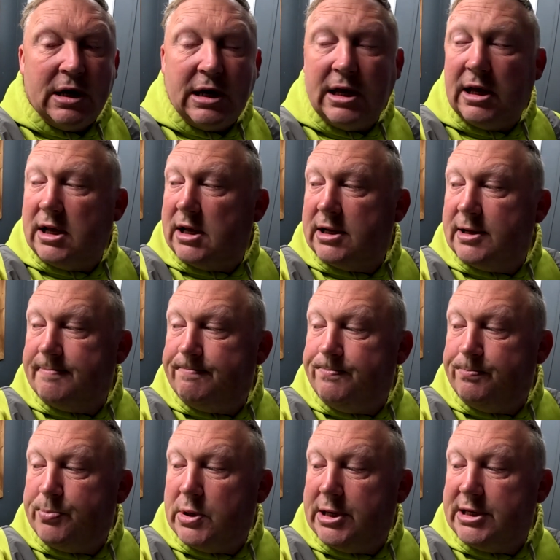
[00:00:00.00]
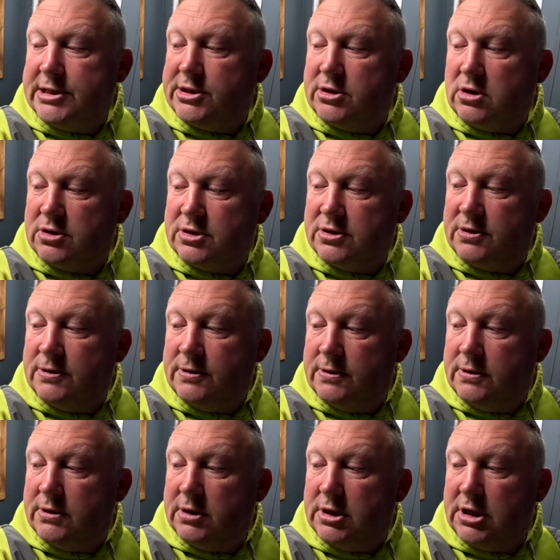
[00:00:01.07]
But
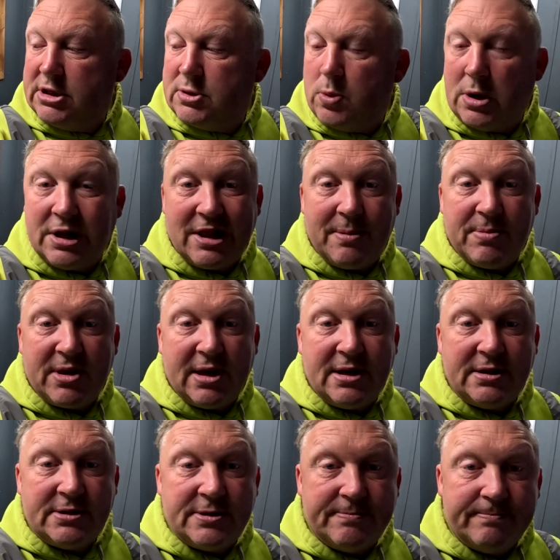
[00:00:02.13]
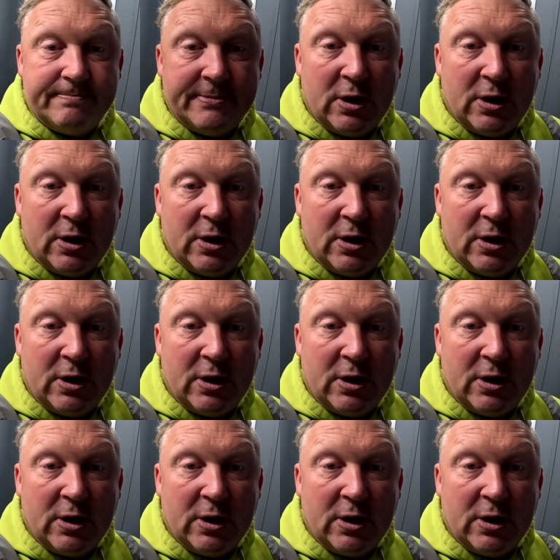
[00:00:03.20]
it's one of them things.